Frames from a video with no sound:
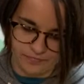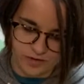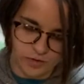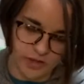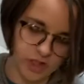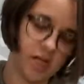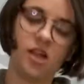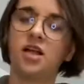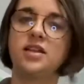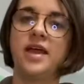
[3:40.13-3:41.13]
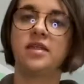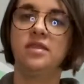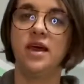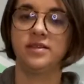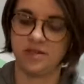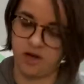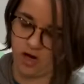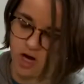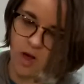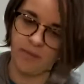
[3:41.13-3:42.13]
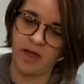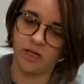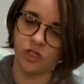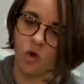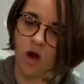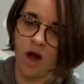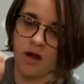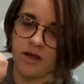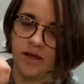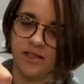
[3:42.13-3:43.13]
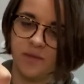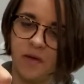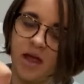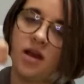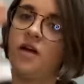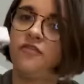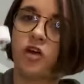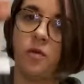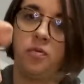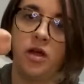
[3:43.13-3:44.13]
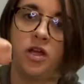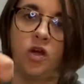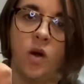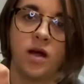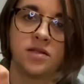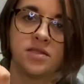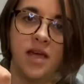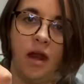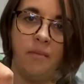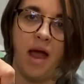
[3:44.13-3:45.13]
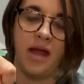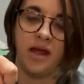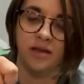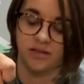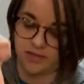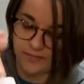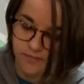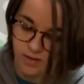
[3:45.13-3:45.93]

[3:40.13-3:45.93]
So it should look like this. Now you're going to want to make sure, is it big enough for you to put yours, and mine is.